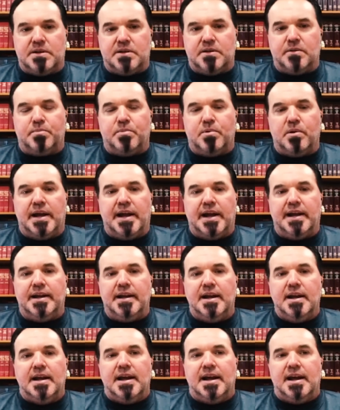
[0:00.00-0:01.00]
to the plate
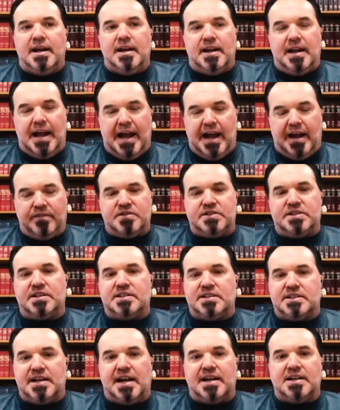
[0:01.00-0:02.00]
and have
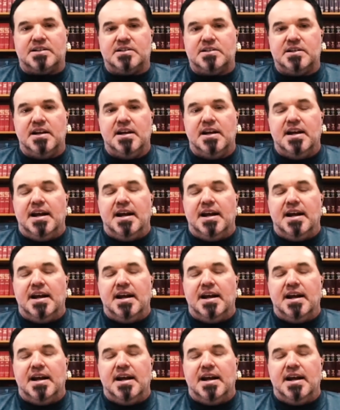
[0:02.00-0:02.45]
success.